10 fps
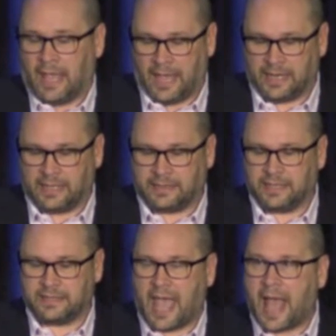And I
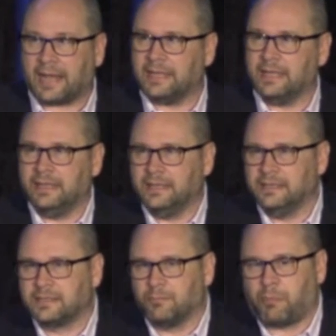think that
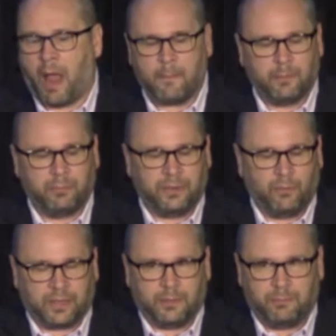is probably
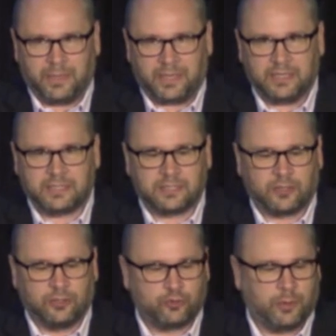one of the biggest
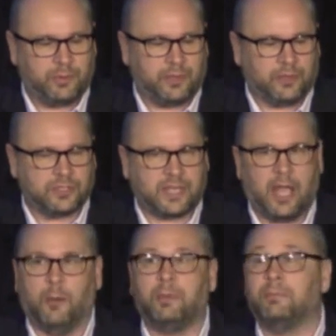contributors to
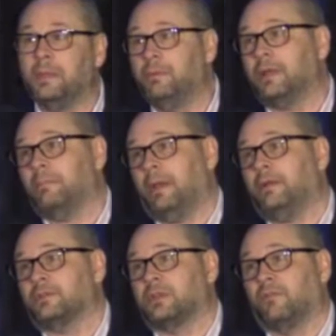helping people get
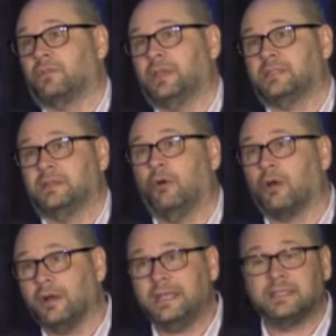better at software testing,
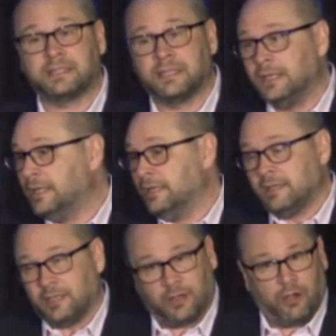or at least,
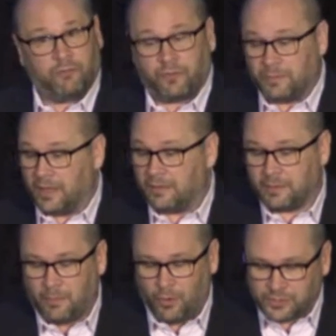from
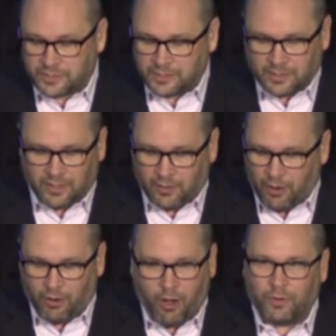the most
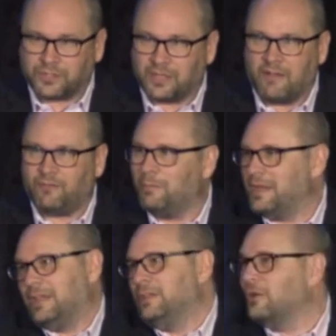lowest level,
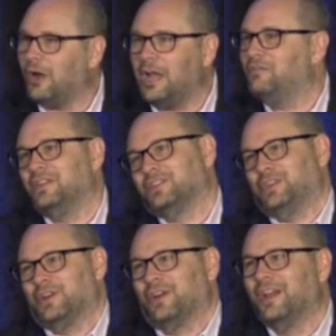making your life
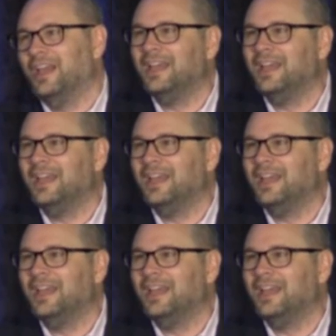easier.